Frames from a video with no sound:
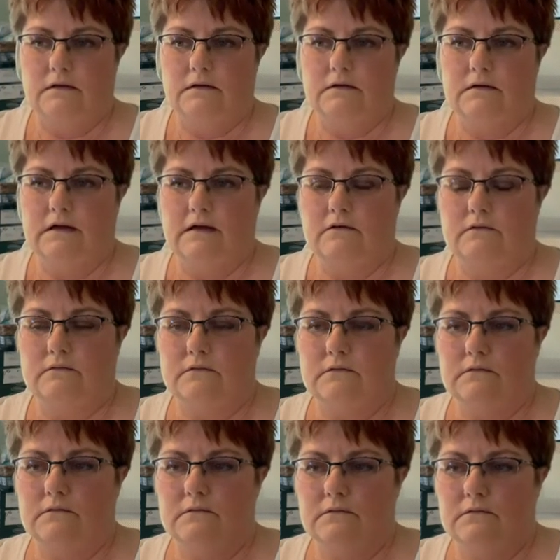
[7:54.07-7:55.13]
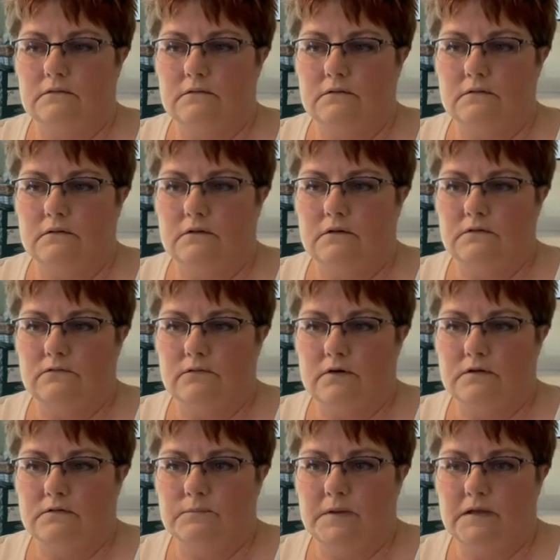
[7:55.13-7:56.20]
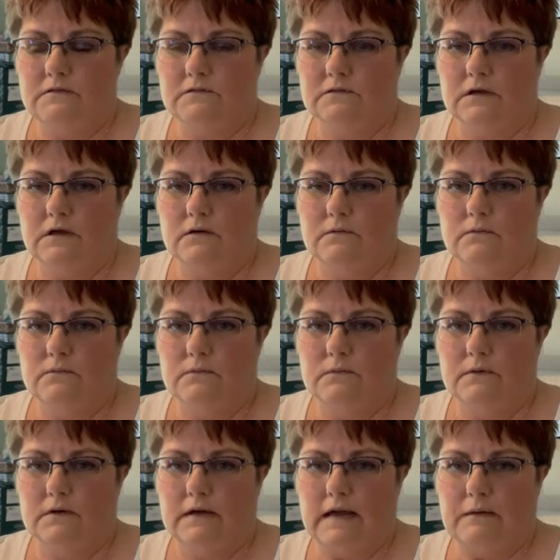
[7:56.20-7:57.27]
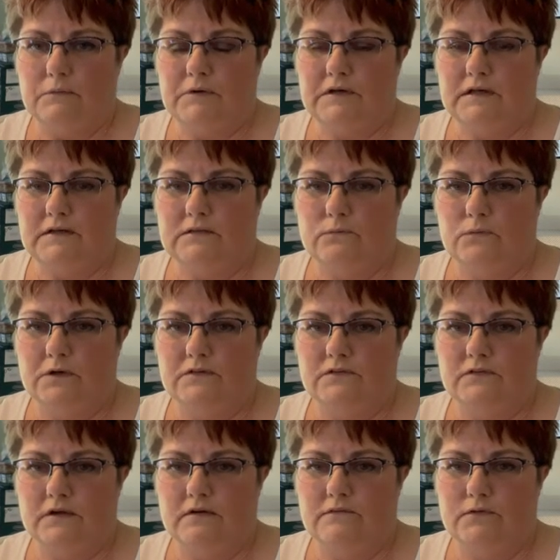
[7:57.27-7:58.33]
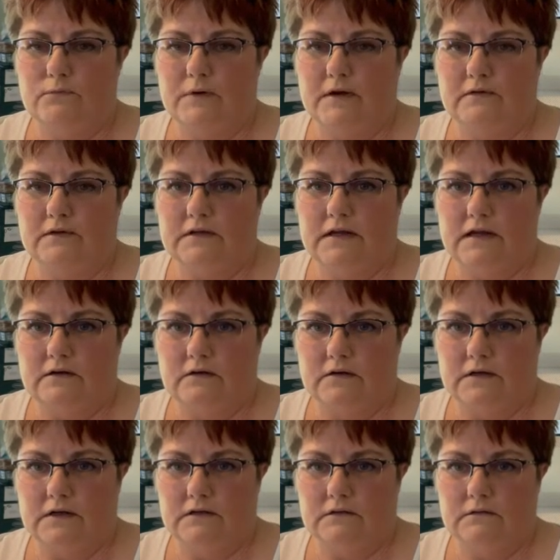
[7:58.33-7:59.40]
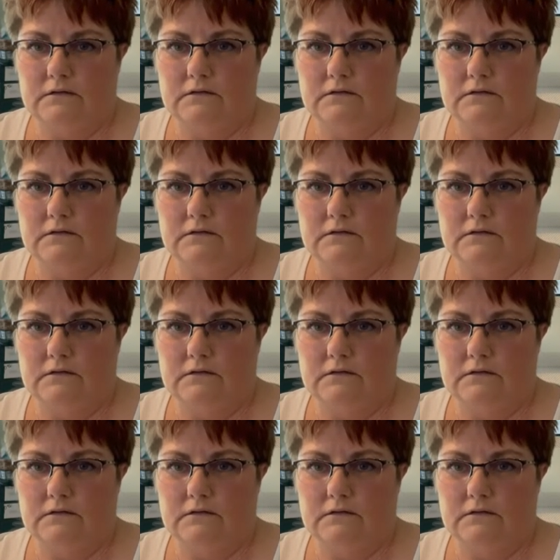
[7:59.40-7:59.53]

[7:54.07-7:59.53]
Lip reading: Now, as far as pins go, I wouldn't get the ones that have the rounded head on it.